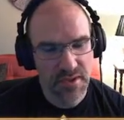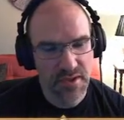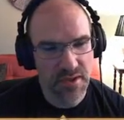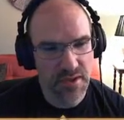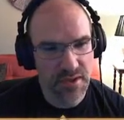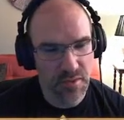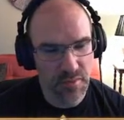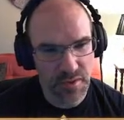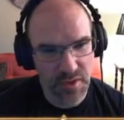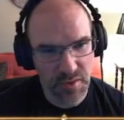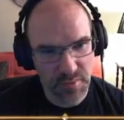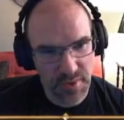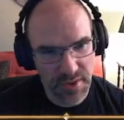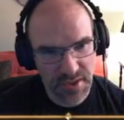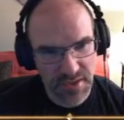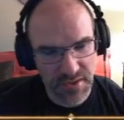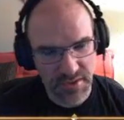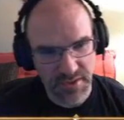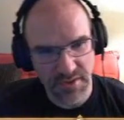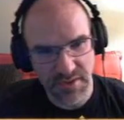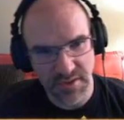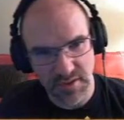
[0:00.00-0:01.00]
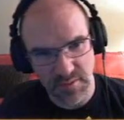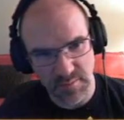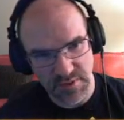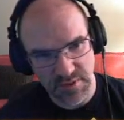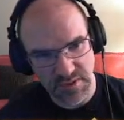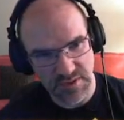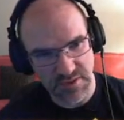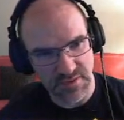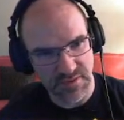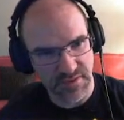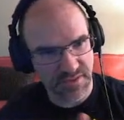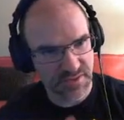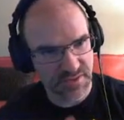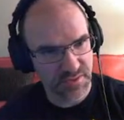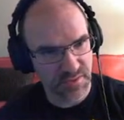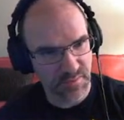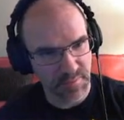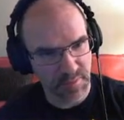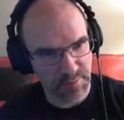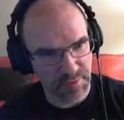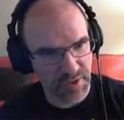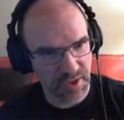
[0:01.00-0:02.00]
When you right click, it'll be in the
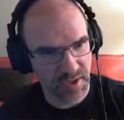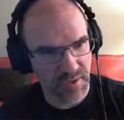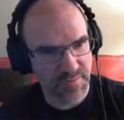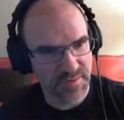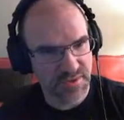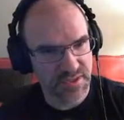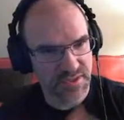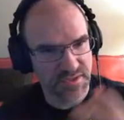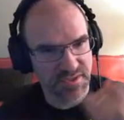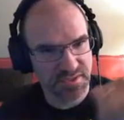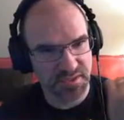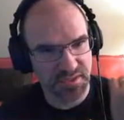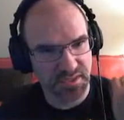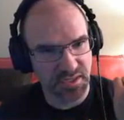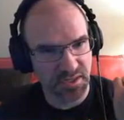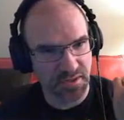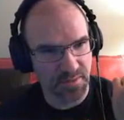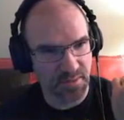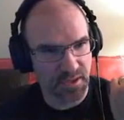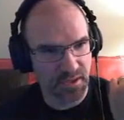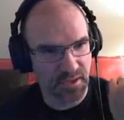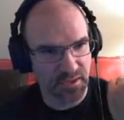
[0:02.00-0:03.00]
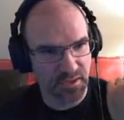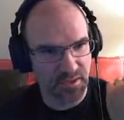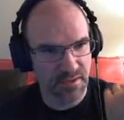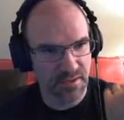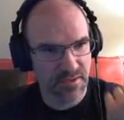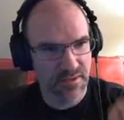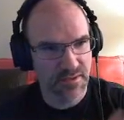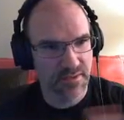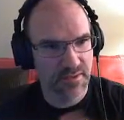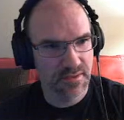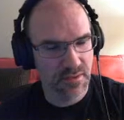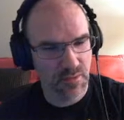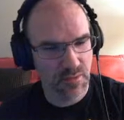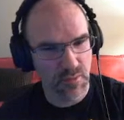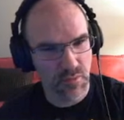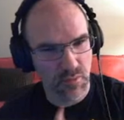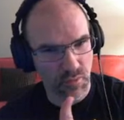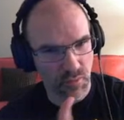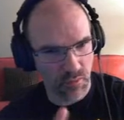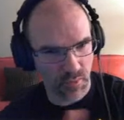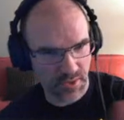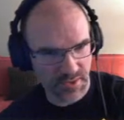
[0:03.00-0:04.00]
scriptable objects, and then
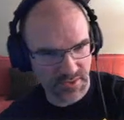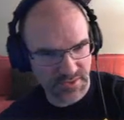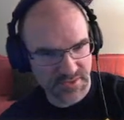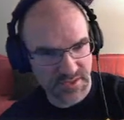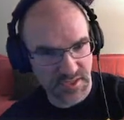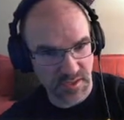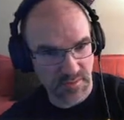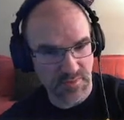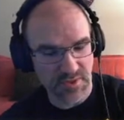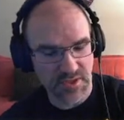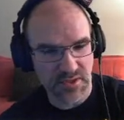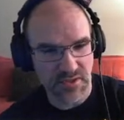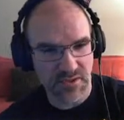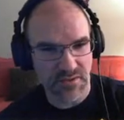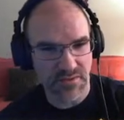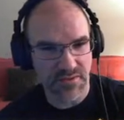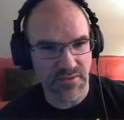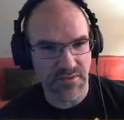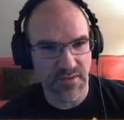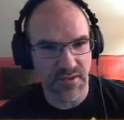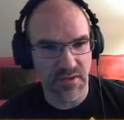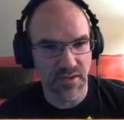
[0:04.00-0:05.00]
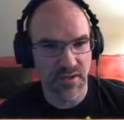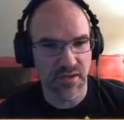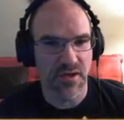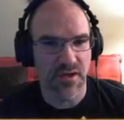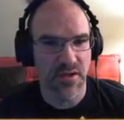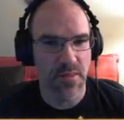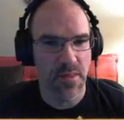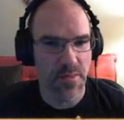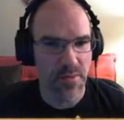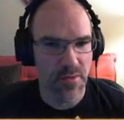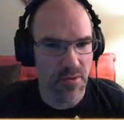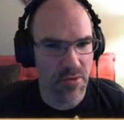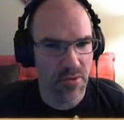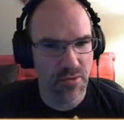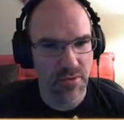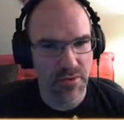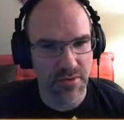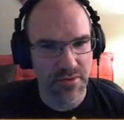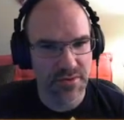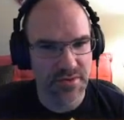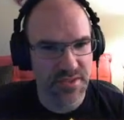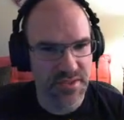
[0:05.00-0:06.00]
what it's going to be called in there, and then the
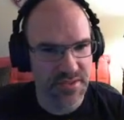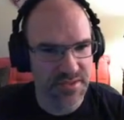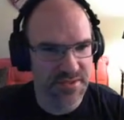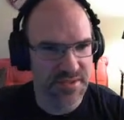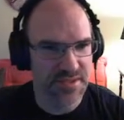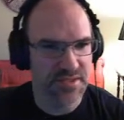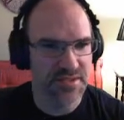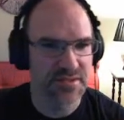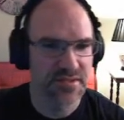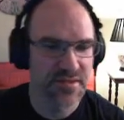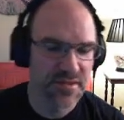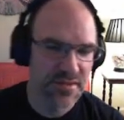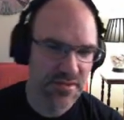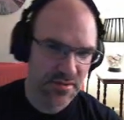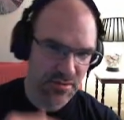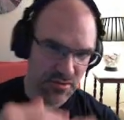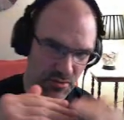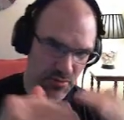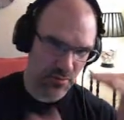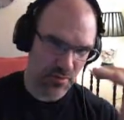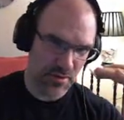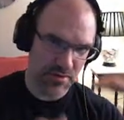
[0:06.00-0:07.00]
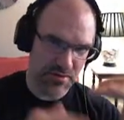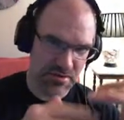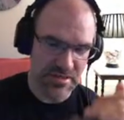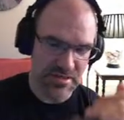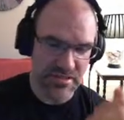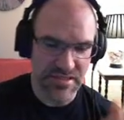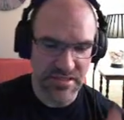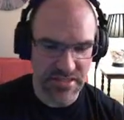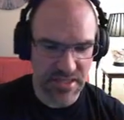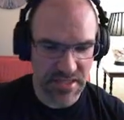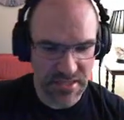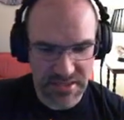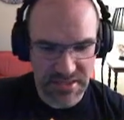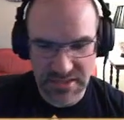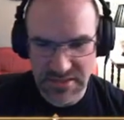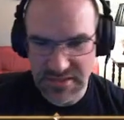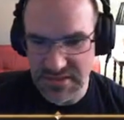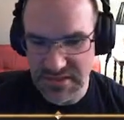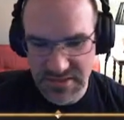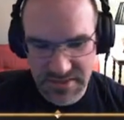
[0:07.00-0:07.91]
order tells it where it is in that list.